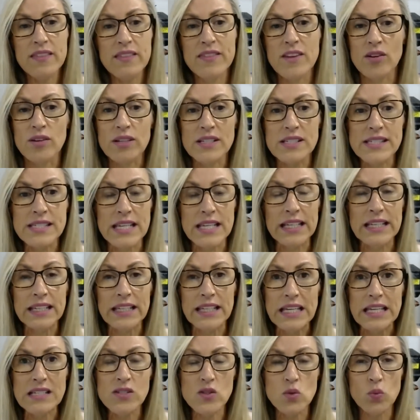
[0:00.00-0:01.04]
there is at
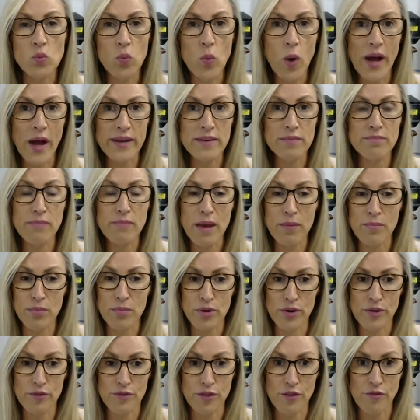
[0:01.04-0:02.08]
least one
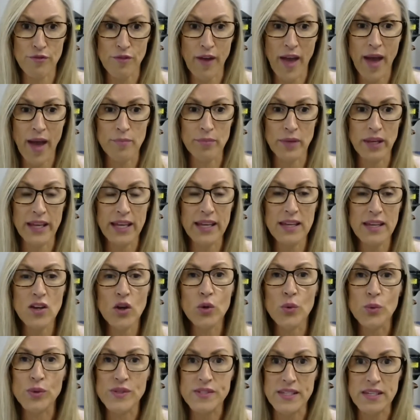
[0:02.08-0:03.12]
member of the family
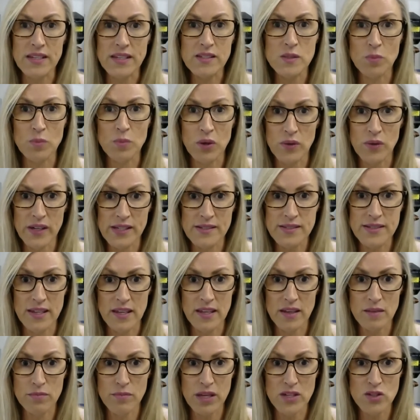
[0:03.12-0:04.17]
who is
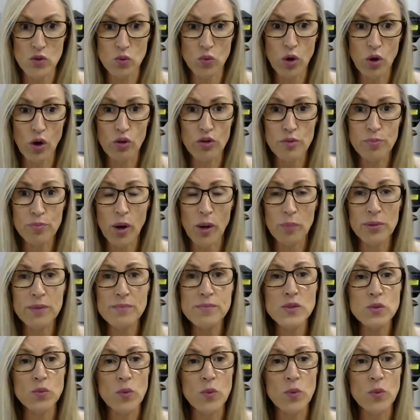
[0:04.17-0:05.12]
experiencing mental health problems,